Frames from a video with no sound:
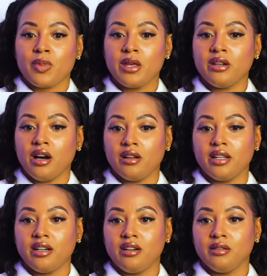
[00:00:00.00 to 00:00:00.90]

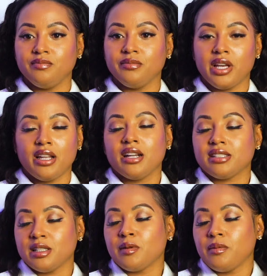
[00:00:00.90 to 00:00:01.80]
a lot of
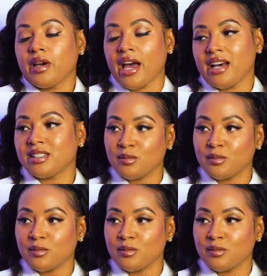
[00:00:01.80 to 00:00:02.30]
times people gas